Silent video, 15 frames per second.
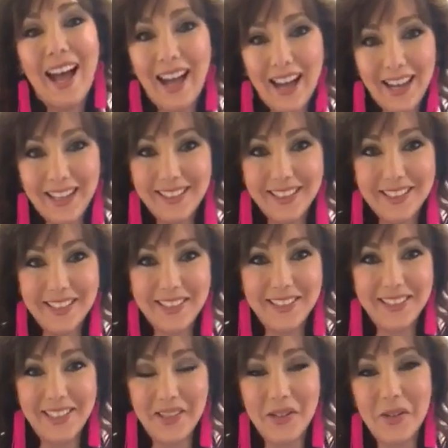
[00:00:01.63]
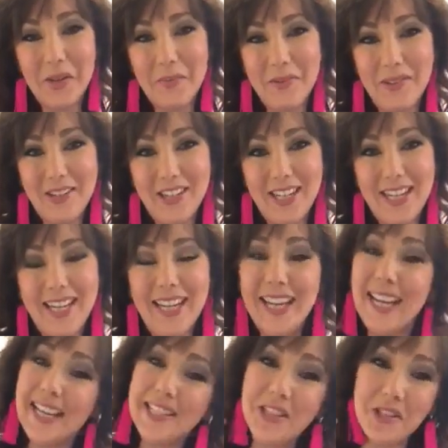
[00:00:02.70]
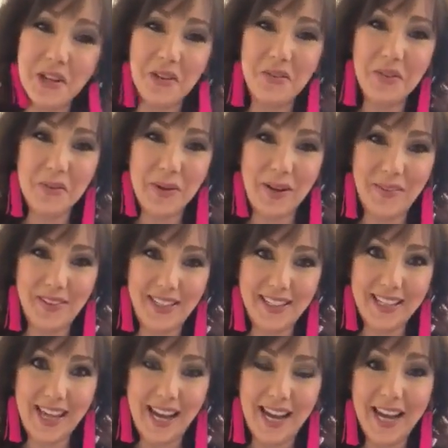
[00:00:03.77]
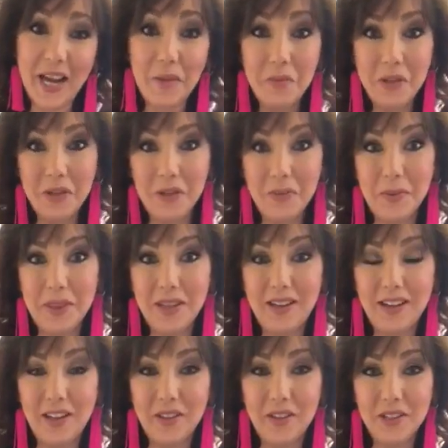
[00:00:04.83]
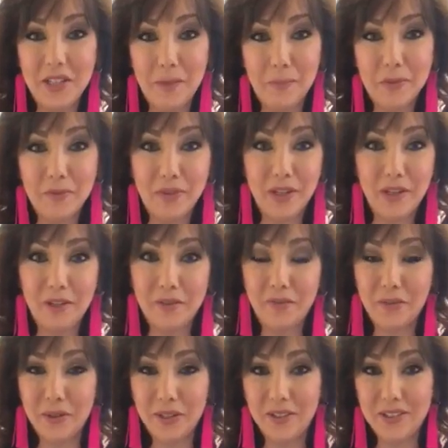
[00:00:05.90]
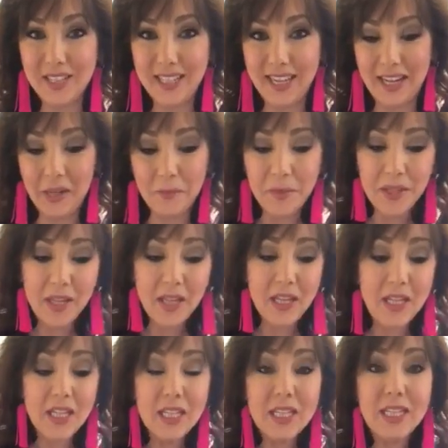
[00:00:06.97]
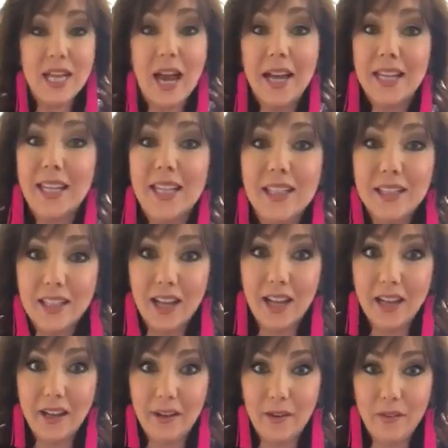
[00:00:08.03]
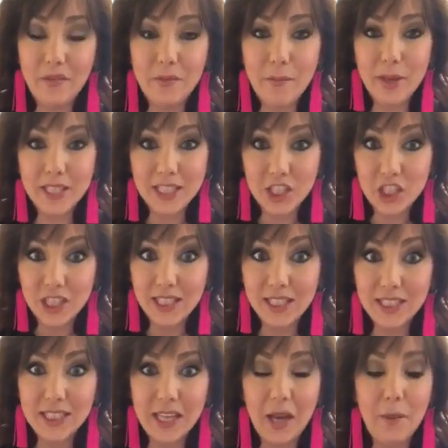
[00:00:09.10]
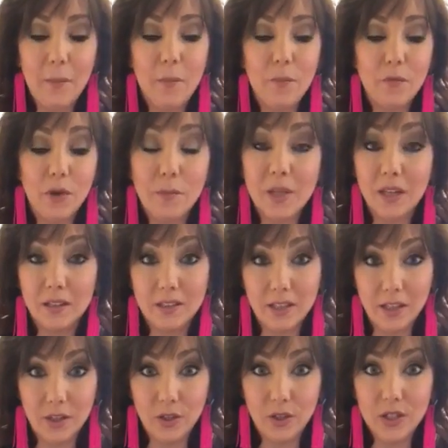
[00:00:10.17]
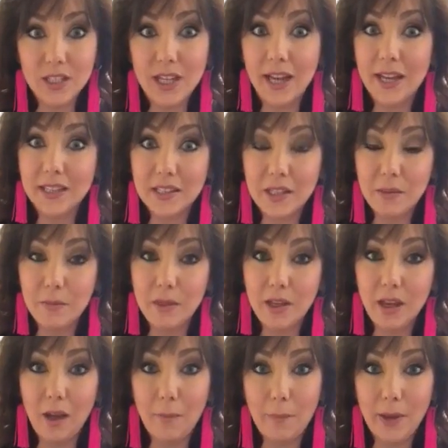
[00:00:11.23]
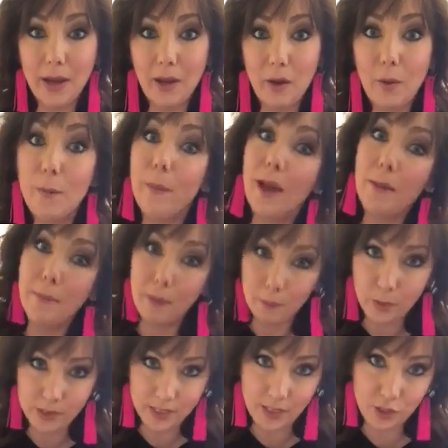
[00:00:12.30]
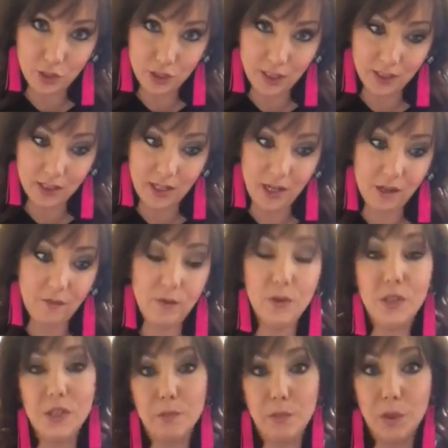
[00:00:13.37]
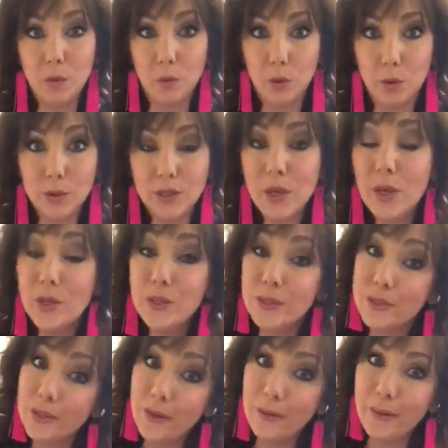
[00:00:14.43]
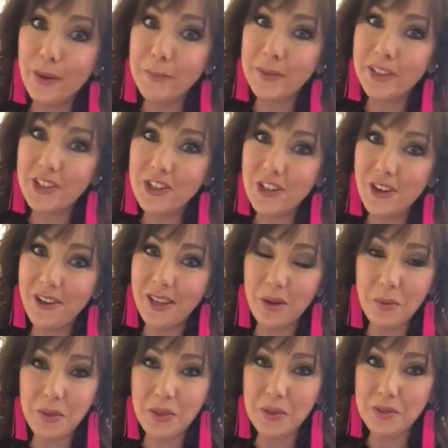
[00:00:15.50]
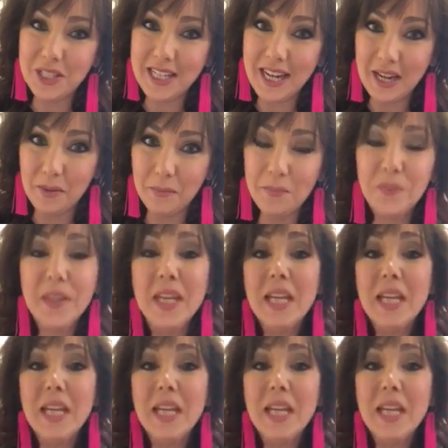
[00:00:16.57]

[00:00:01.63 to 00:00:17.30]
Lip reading: Hi, classical singer community. It's Jennifer Rowley again. I'm here with another tips video for you today. I get a lot of messages from young singers asking me about my memorization technique for these big roles. So I'm going to share that with you today.